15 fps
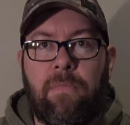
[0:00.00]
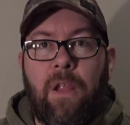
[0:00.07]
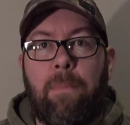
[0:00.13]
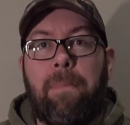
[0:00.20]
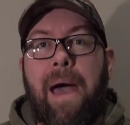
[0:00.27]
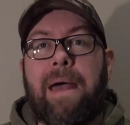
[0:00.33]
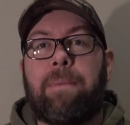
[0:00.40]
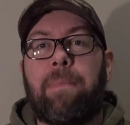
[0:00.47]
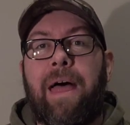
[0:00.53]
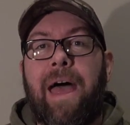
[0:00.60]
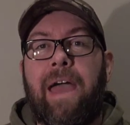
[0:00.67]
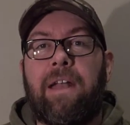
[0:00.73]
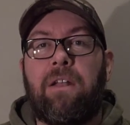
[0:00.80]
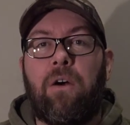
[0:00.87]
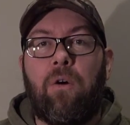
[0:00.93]
Bottom
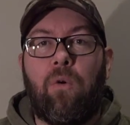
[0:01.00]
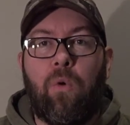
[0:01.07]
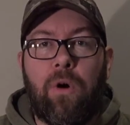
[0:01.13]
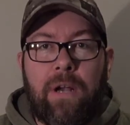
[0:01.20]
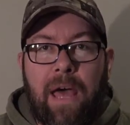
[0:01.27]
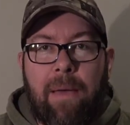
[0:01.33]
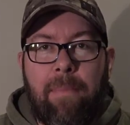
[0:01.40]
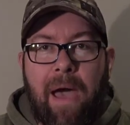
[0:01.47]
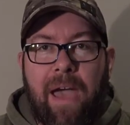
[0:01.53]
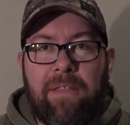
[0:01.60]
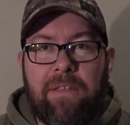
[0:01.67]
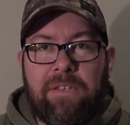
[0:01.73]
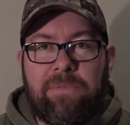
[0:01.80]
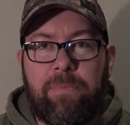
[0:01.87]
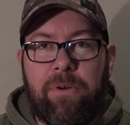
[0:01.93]
line, would I buy
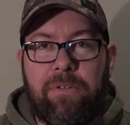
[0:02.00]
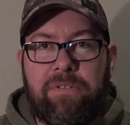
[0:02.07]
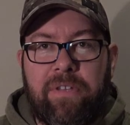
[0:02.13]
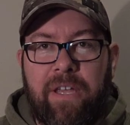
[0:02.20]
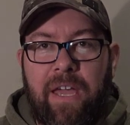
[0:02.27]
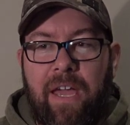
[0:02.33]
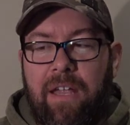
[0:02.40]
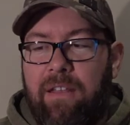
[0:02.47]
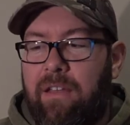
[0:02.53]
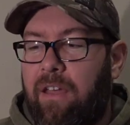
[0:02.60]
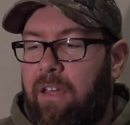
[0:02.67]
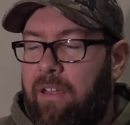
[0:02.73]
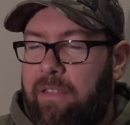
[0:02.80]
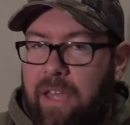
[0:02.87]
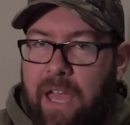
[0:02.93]
these boots again?
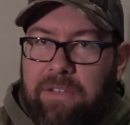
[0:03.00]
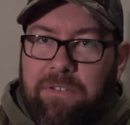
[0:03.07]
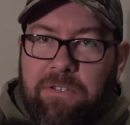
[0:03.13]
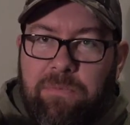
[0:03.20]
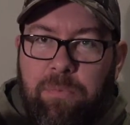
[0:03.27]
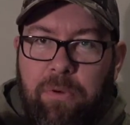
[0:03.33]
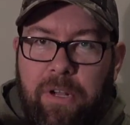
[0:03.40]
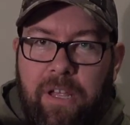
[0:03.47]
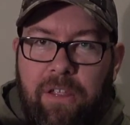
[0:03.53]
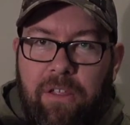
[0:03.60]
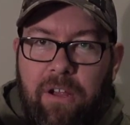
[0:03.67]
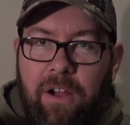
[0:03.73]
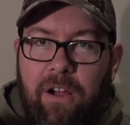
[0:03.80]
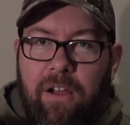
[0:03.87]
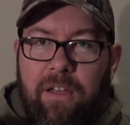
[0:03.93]
The answer is pretty
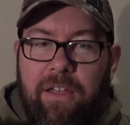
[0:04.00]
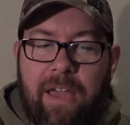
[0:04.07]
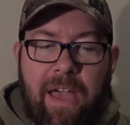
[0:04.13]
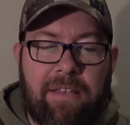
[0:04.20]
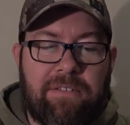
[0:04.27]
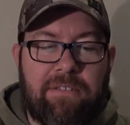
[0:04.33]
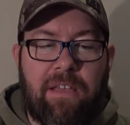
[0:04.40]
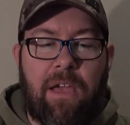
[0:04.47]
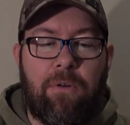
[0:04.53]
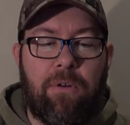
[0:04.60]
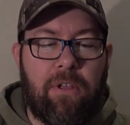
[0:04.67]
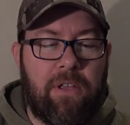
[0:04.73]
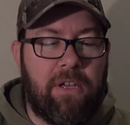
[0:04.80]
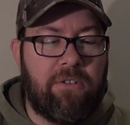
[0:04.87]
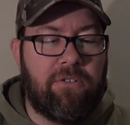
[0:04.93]
clear. Yes, I
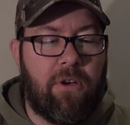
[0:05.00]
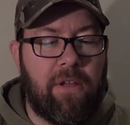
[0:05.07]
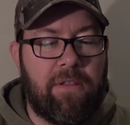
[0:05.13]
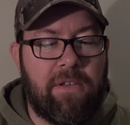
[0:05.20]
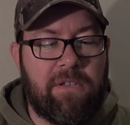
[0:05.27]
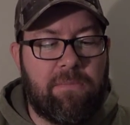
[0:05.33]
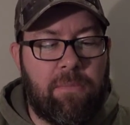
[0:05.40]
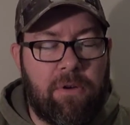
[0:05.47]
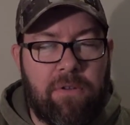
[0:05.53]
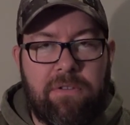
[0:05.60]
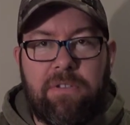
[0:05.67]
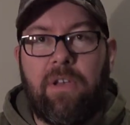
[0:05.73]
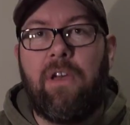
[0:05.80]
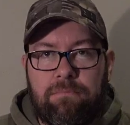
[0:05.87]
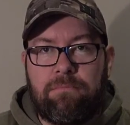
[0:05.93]
really enjoyed these boots.